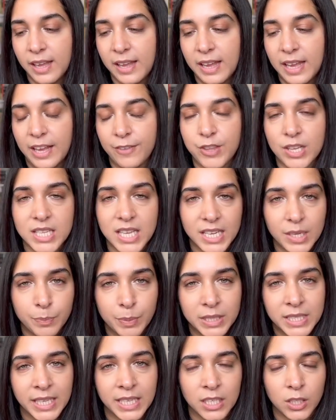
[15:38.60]
If there's any
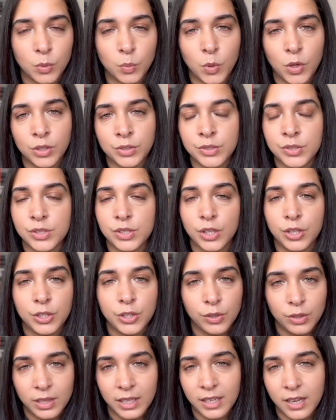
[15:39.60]
particular ones that you
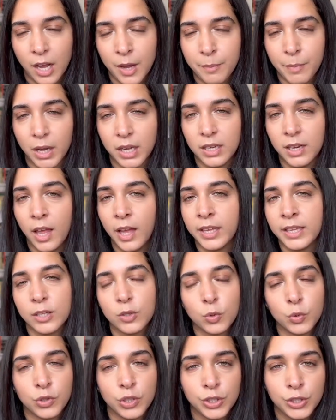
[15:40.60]
think I might like
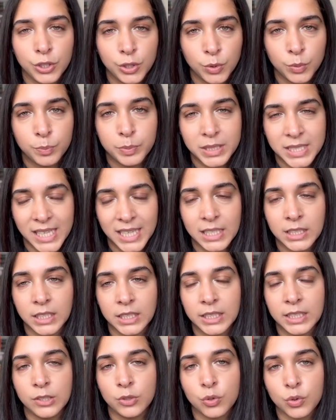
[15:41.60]
or that you
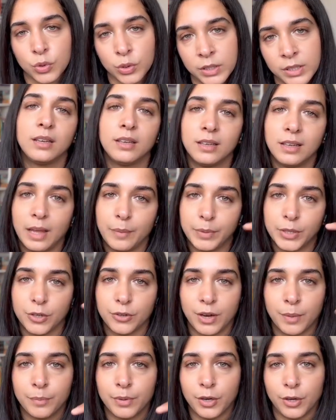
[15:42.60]
particularly enjoyed, let me know
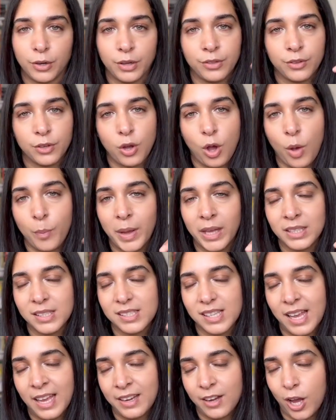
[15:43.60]
down below in the comments
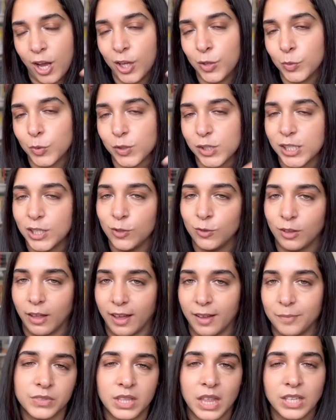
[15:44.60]
and I will see you there.
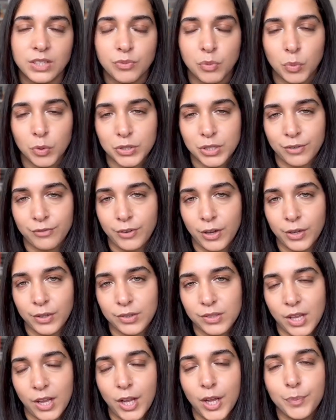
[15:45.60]
Thanks for watching, folks.
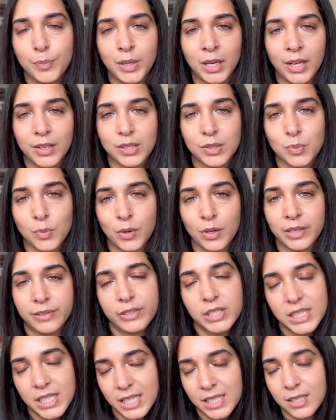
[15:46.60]
I hope you liked this one. If you
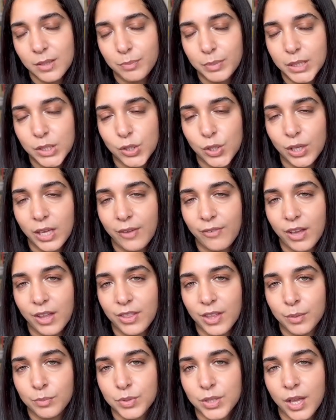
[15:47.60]
did, please do give it a
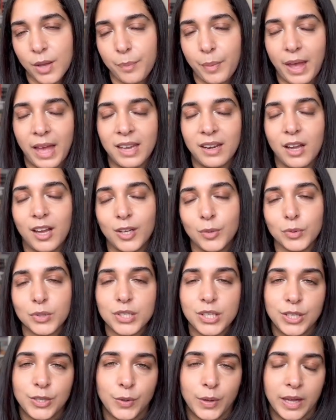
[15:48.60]
thumbs up and I will
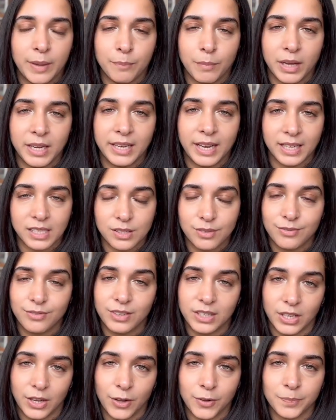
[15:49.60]
see you in my next
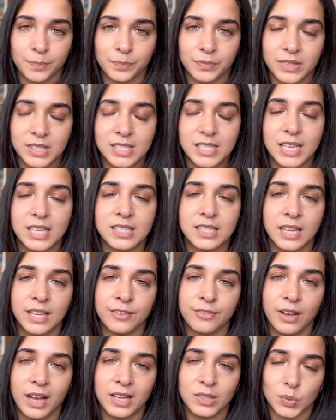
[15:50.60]
video. Stay safe
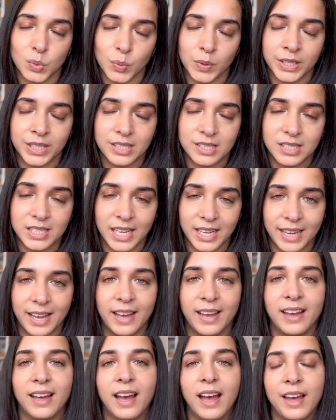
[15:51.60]
as always, take
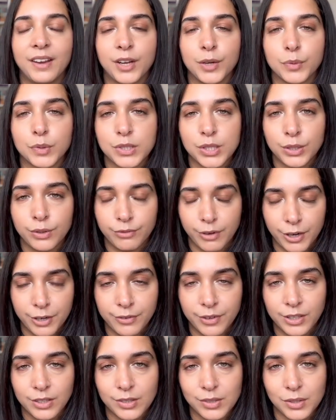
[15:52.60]
care, and I will see you very,
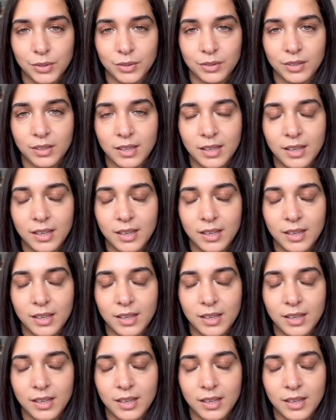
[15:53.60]
very soon.